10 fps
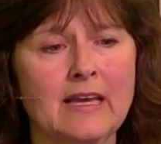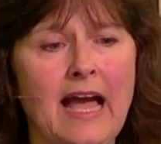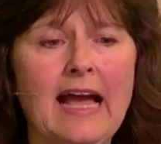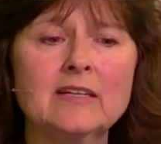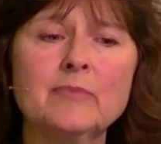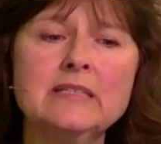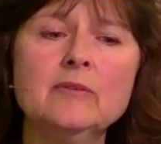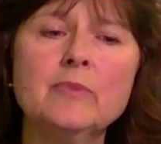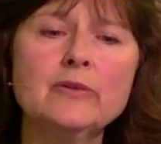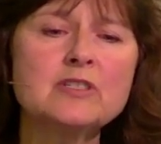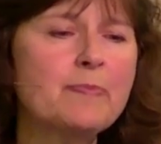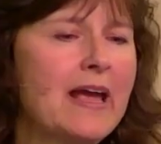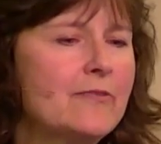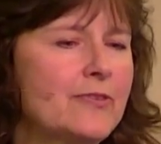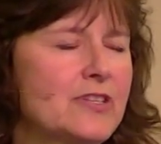And amid the most
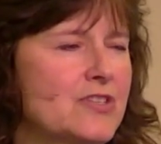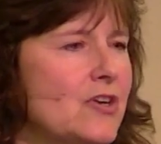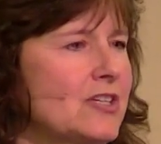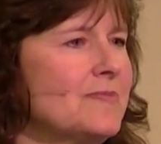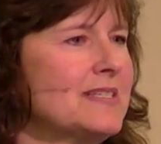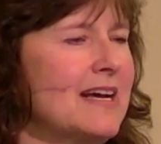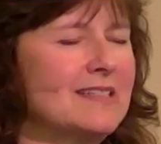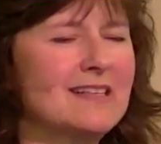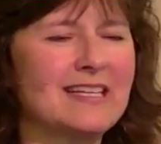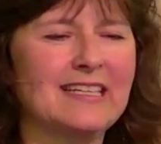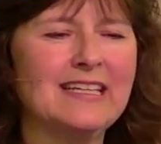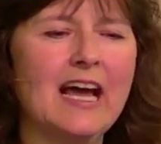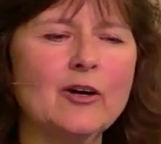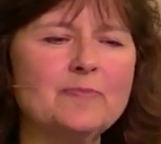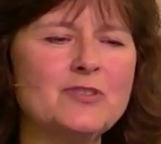painful circumstances, it can
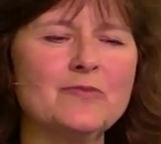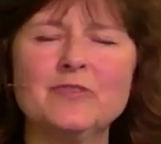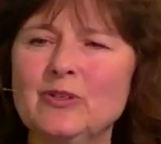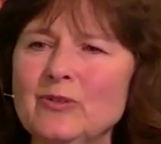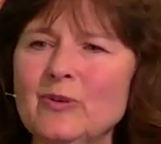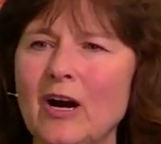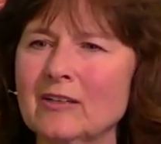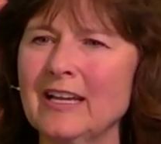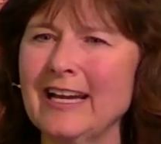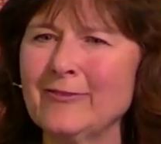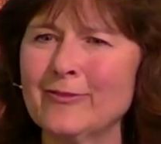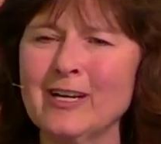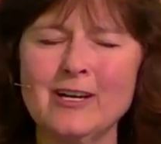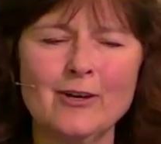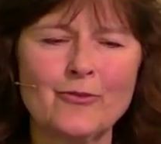help to view our life
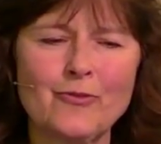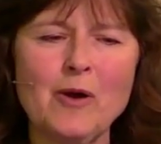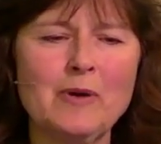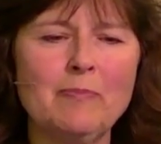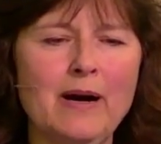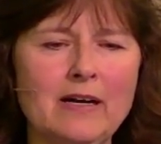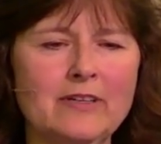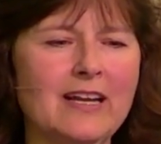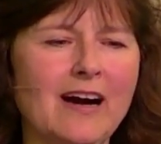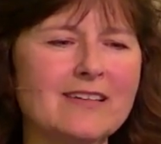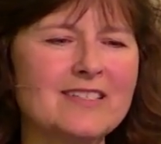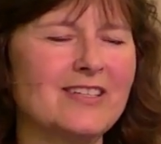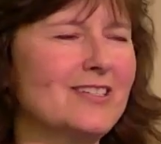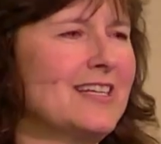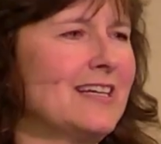from above and ask
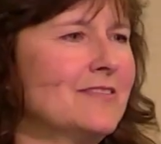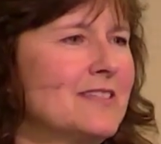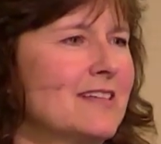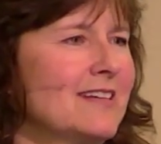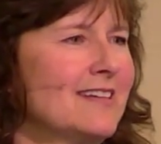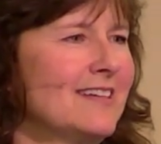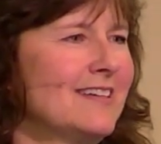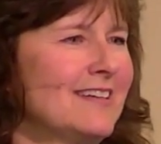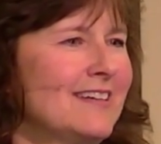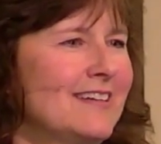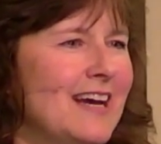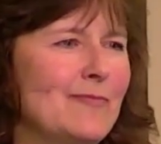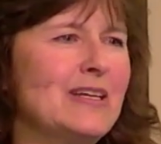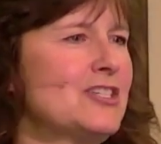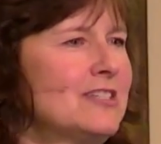ourselves, I
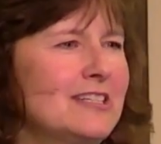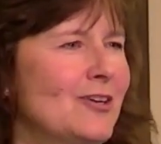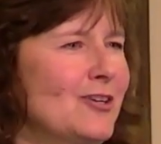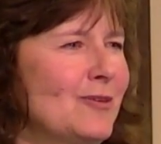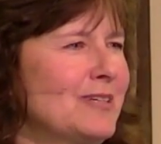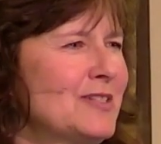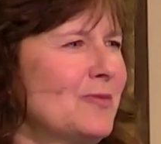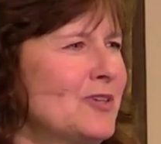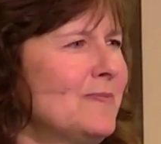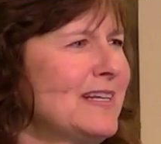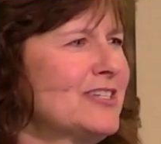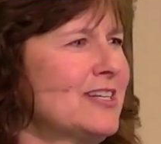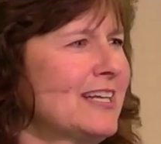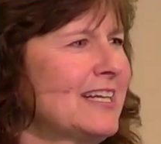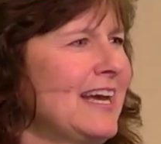mentioned it earlier, but it's worth
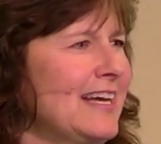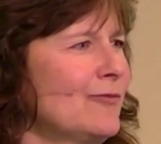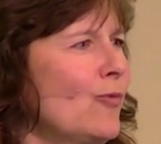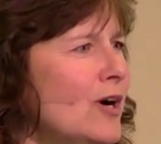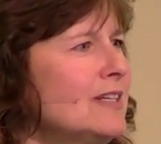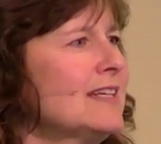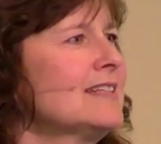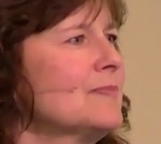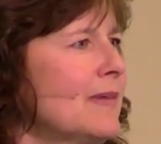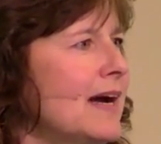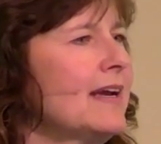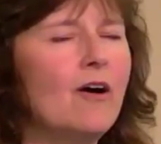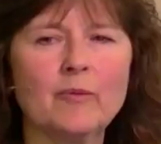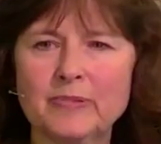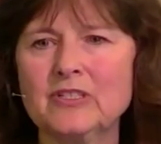mentioning again, what is my
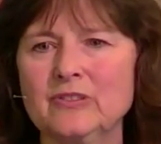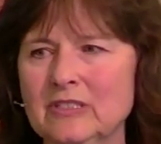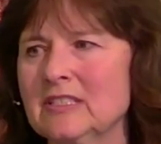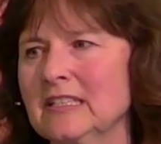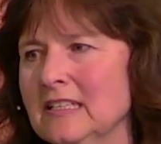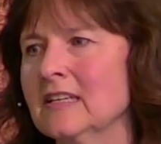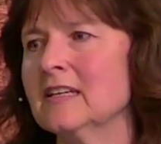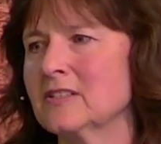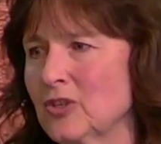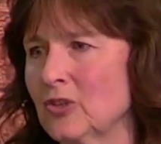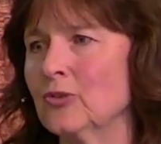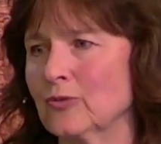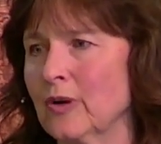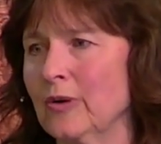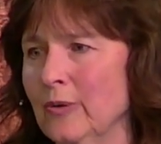opportunity to
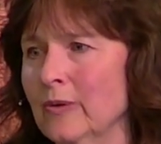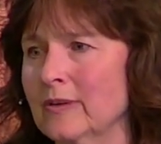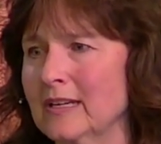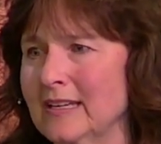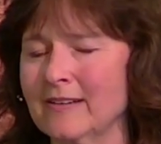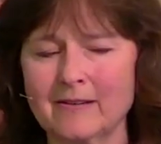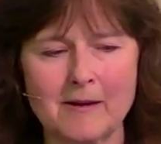grow here?